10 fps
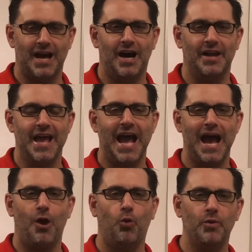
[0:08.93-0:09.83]
on
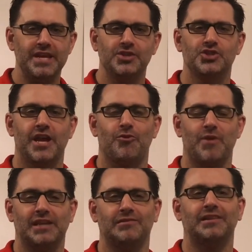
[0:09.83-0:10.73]
how we
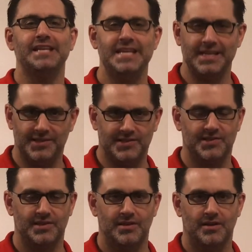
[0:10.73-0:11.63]
generate
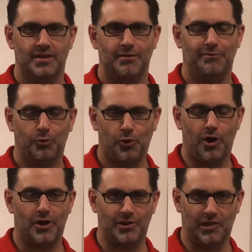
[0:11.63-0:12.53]
leads
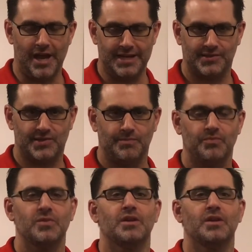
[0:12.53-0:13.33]
for our clients.